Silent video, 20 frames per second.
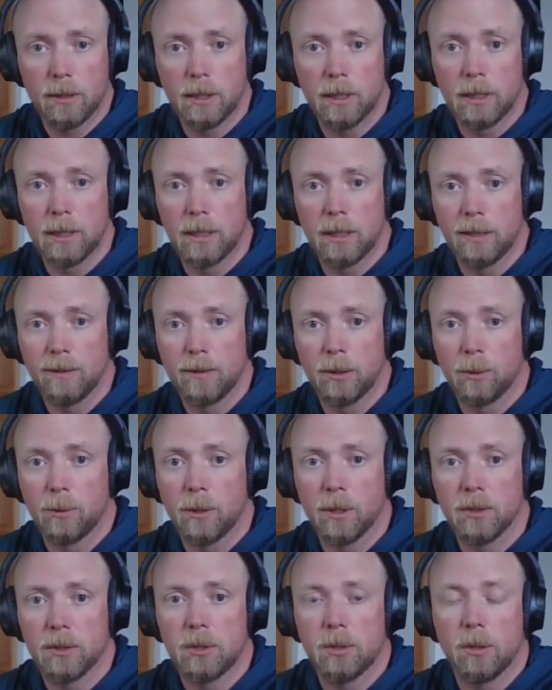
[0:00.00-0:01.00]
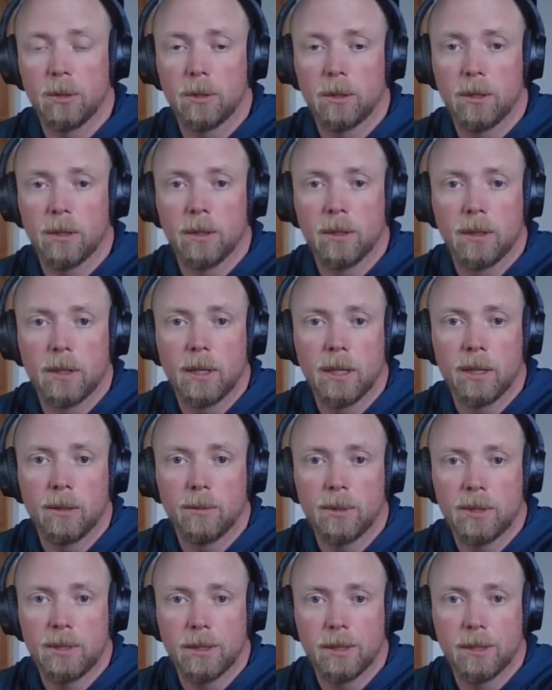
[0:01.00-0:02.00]
Uh, even though we're on solar, uh,
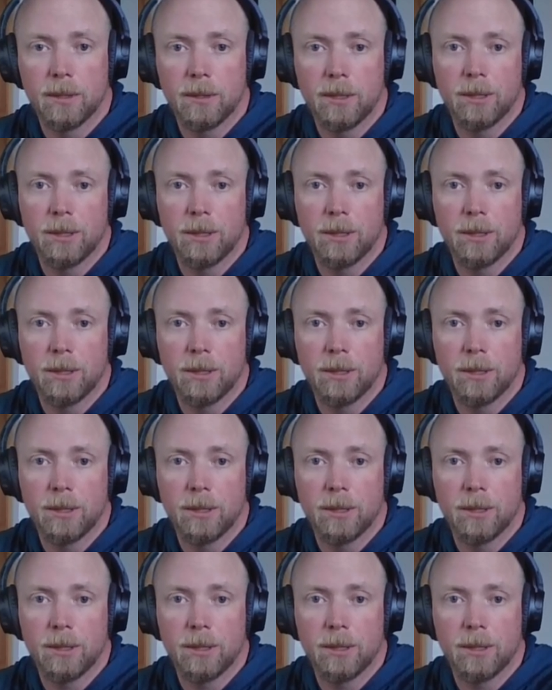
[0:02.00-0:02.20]
we still,